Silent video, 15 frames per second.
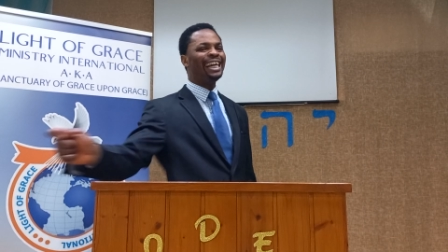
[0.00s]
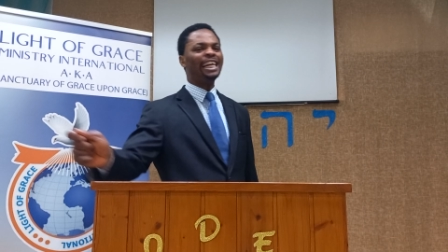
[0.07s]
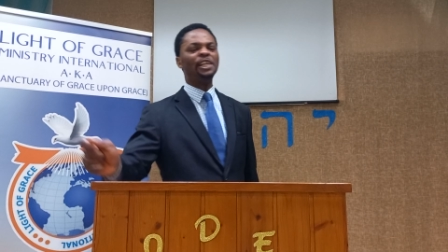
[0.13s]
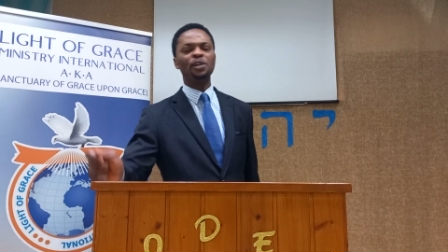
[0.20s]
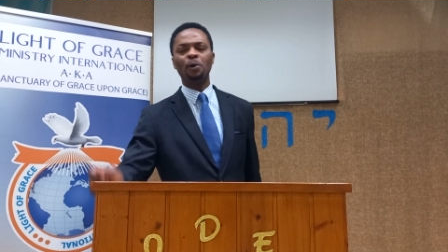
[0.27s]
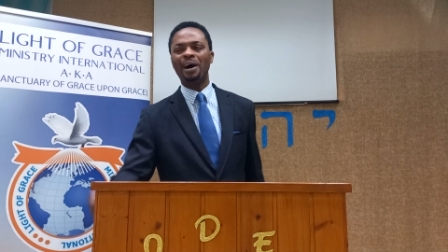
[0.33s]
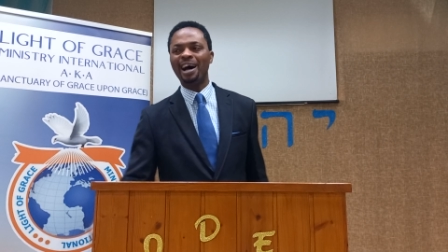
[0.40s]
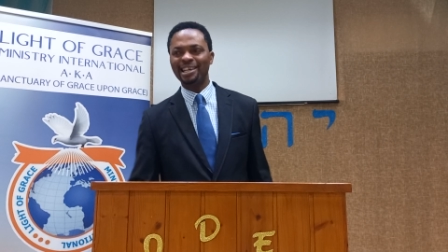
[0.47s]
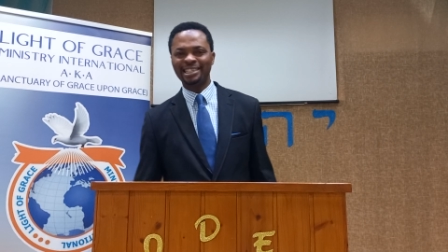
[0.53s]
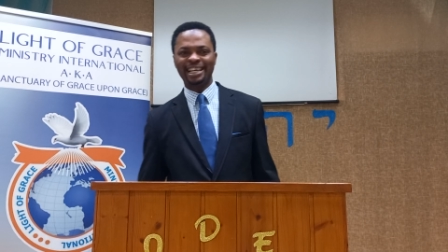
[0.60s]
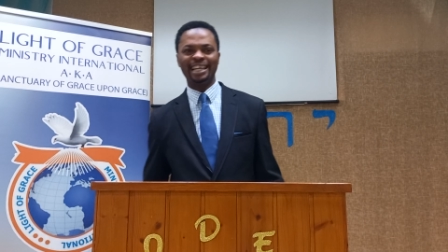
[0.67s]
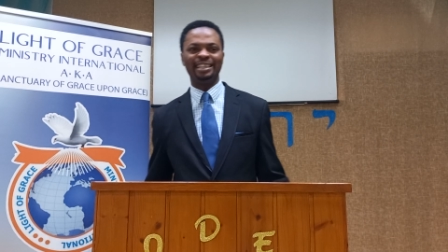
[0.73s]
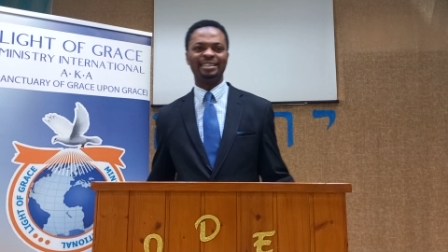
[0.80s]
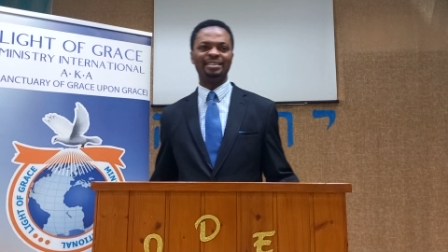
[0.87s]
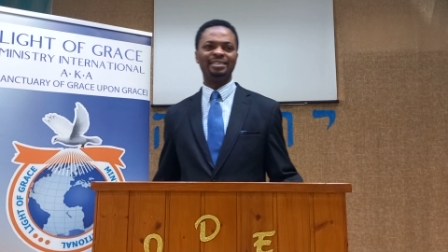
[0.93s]
in your
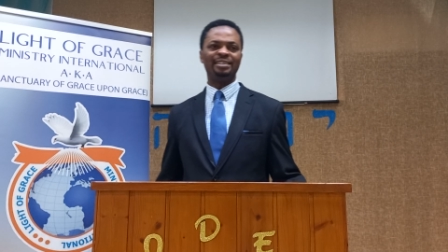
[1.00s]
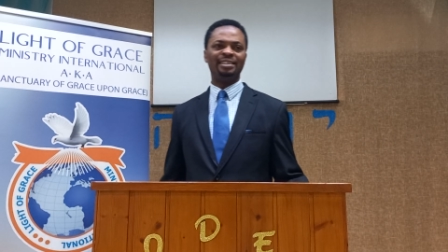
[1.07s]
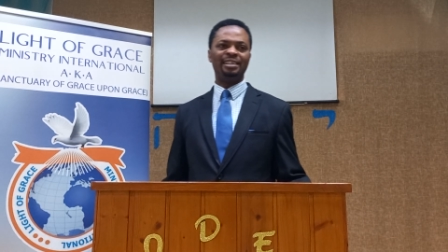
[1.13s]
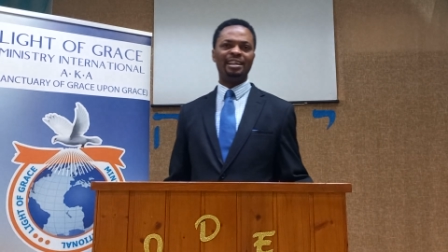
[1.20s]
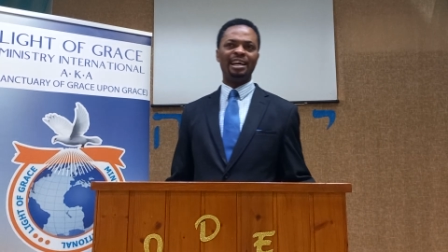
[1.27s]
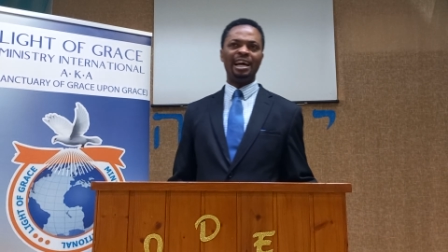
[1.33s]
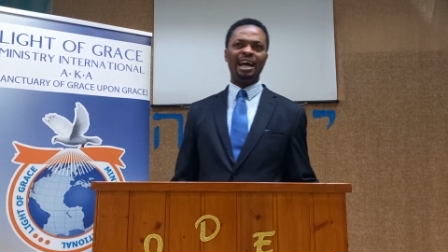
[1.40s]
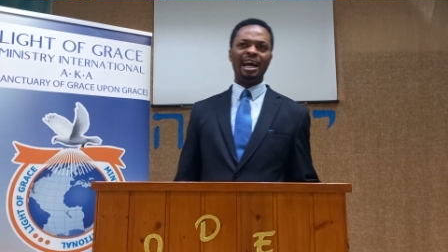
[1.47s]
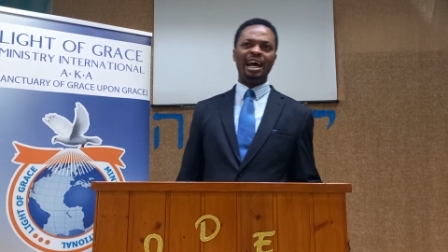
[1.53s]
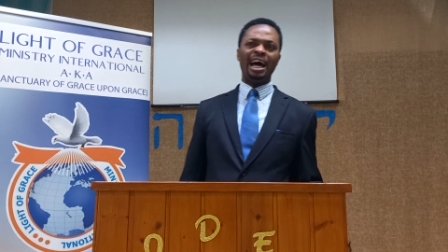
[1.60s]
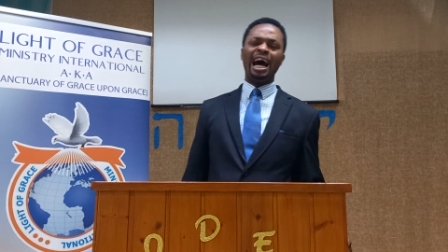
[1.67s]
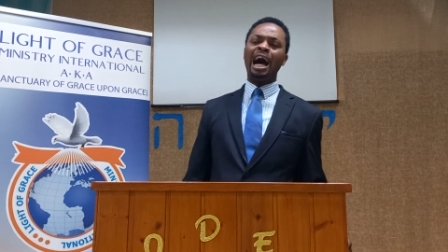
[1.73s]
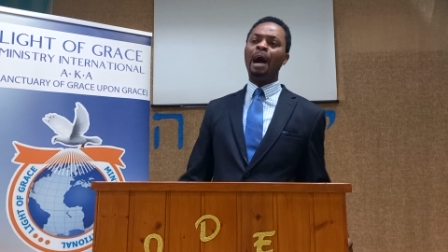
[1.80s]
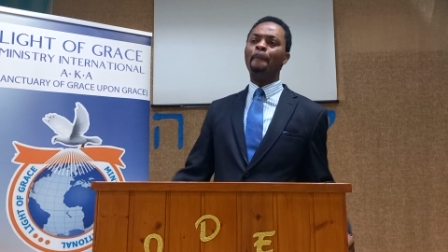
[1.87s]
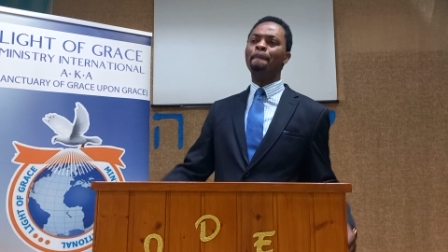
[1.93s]
asking.
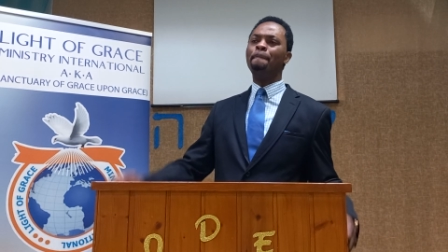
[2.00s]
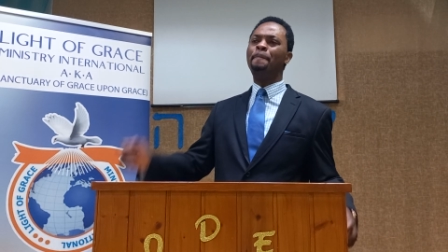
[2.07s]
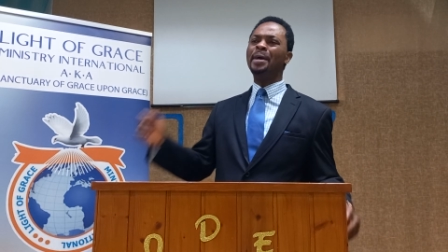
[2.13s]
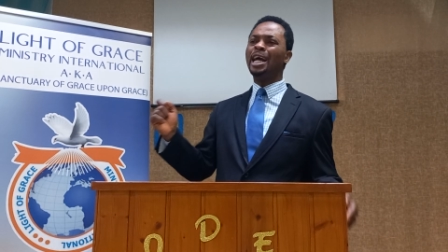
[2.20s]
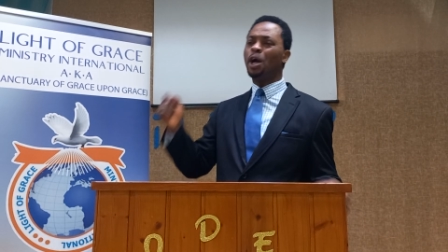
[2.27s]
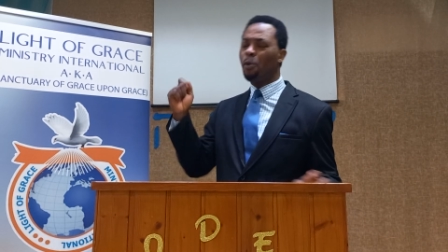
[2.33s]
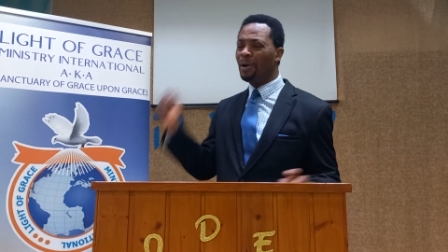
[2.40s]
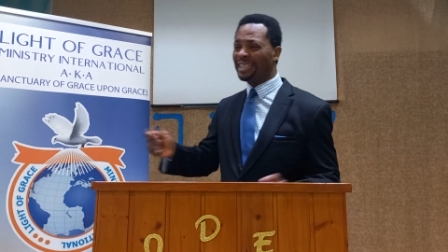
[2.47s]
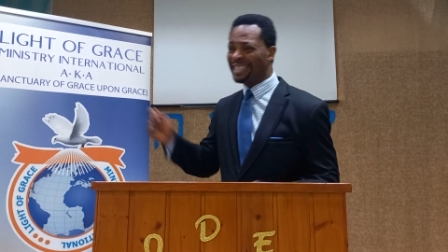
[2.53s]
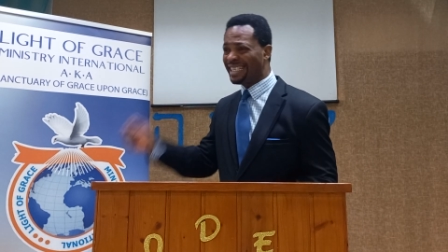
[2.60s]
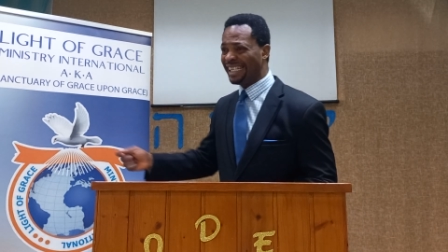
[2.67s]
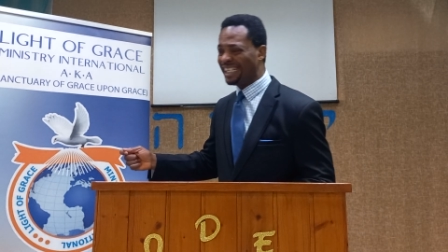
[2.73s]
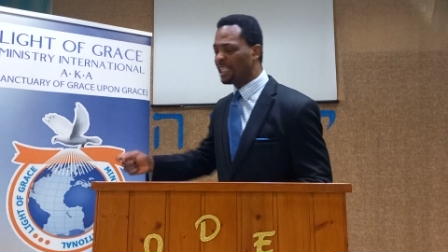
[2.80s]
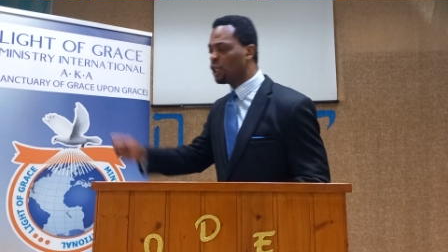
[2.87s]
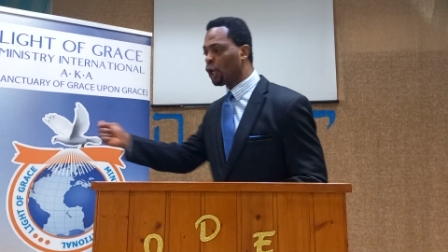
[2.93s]

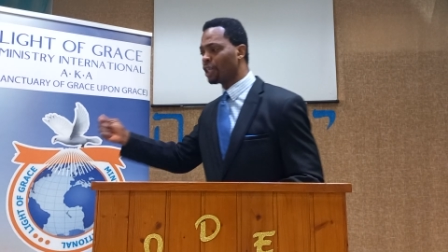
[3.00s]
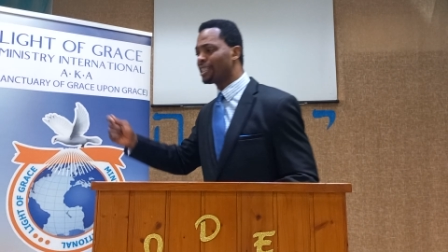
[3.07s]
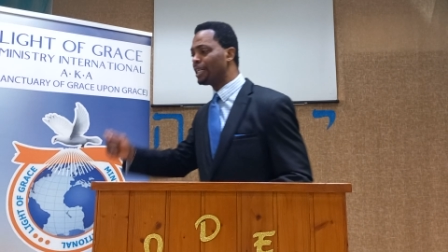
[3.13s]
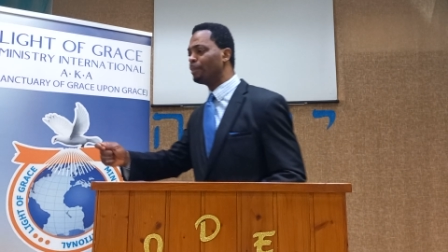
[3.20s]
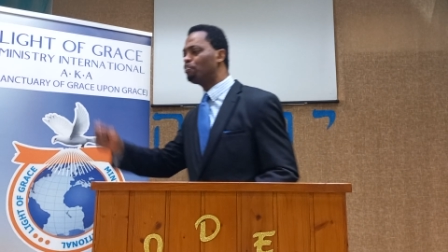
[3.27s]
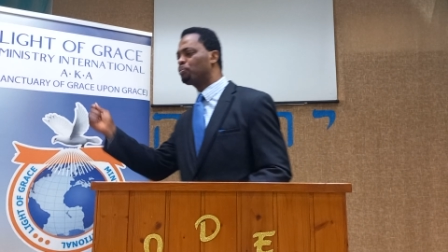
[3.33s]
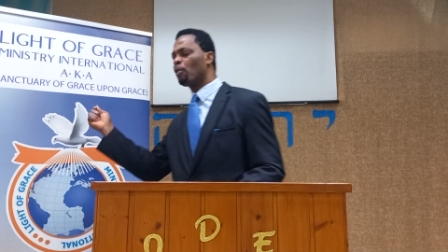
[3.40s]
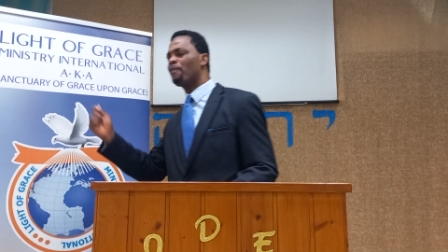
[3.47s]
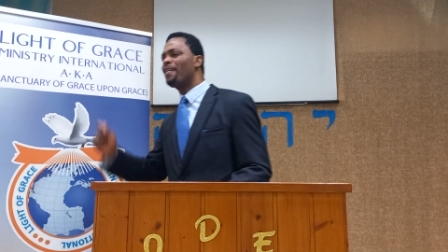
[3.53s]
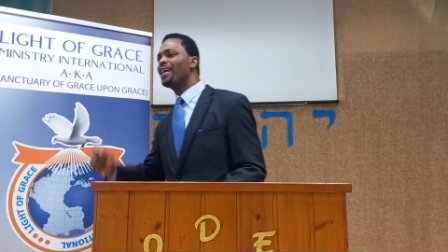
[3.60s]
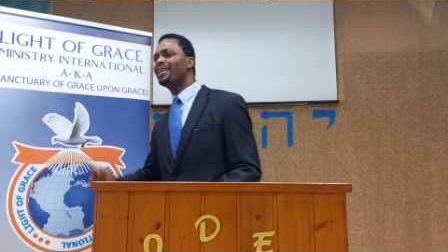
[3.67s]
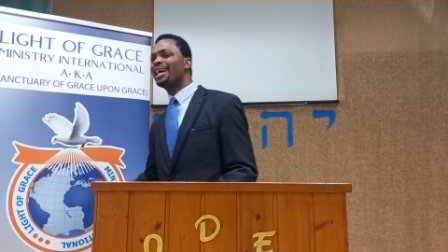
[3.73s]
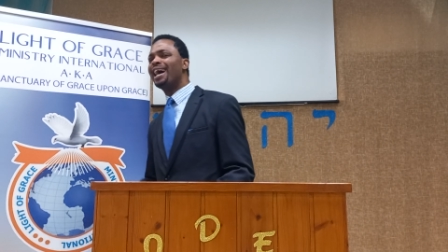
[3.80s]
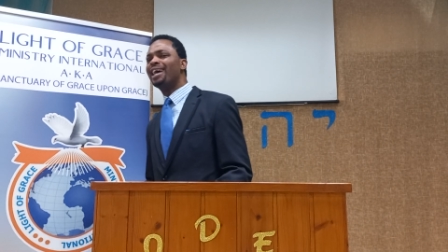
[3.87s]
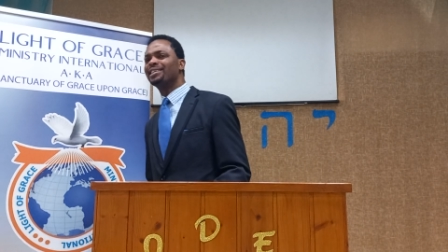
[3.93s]
Ambiguity doesn't
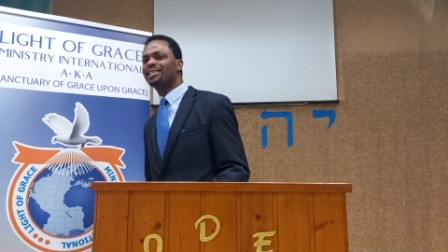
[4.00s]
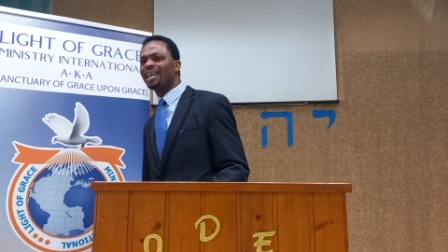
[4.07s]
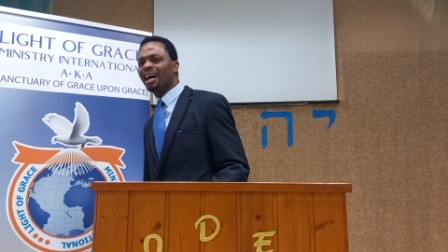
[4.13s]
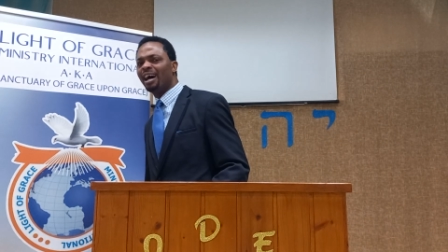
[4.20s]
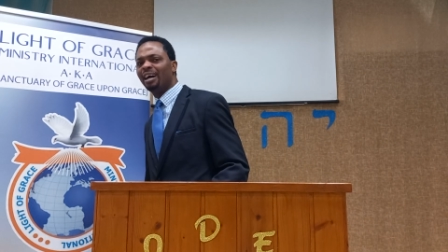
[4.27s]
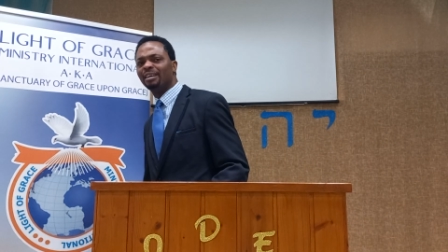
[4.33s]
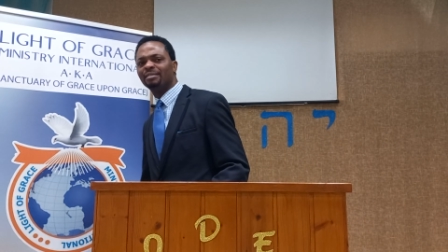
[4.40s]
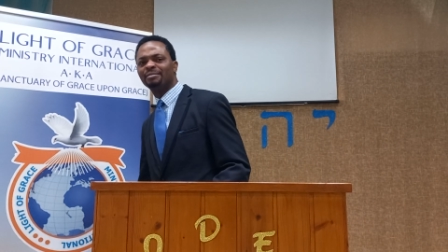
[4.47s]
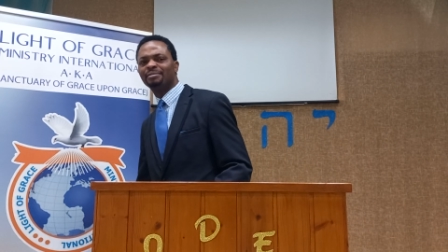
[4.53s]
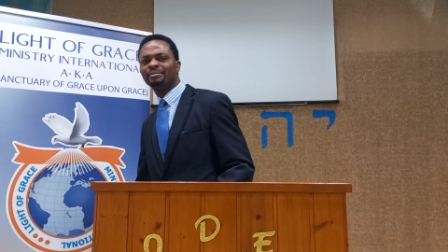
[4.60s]
provide the answer.